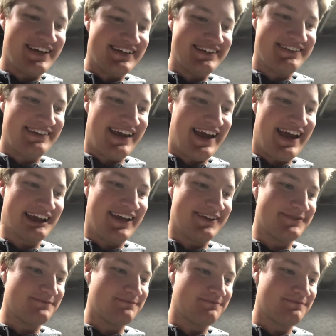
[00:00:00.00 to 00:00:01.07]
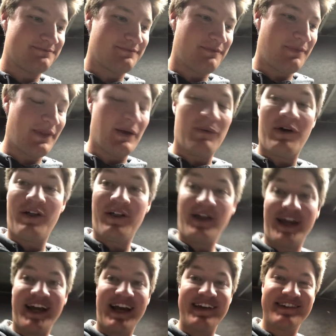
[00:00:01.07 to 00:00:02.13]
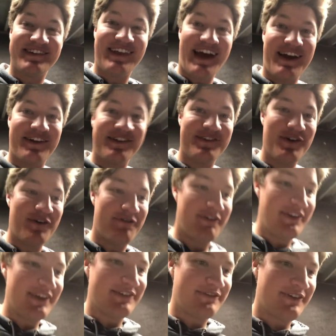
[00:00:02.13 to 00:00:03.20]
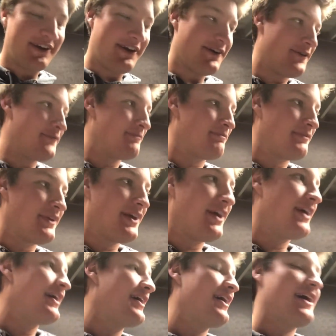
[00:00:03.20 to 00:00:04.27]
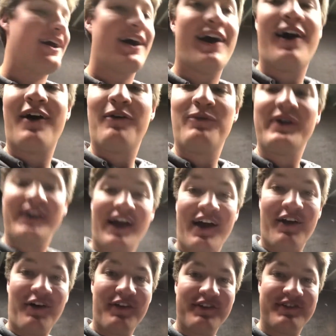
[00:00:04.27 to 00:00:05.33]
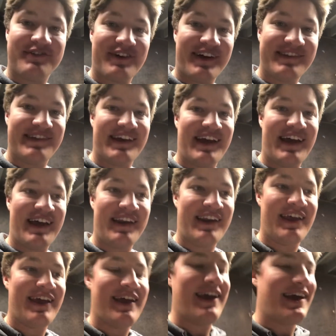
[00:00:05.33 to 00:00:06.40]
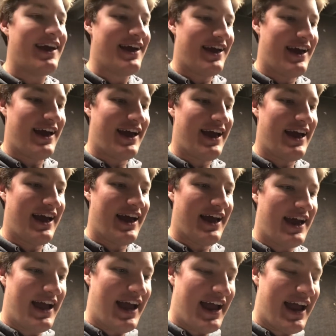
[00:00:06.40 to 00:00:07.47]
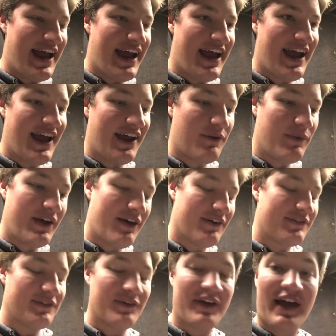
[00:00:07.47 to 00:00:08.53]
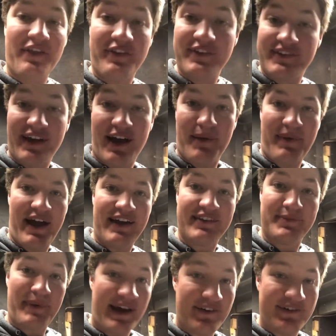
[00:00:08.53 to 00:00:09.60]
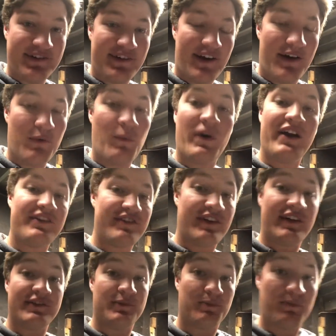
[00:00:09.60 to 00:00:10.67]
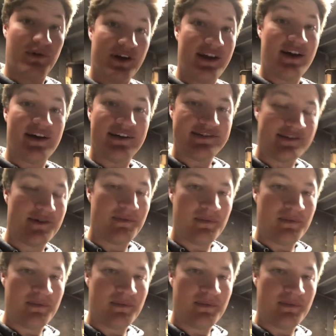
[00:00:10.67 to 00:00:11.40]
Dang. Well, I guess that'll do it for this video. We got all the struts in, and we also got the top hat spacers on, which is pretty awesome.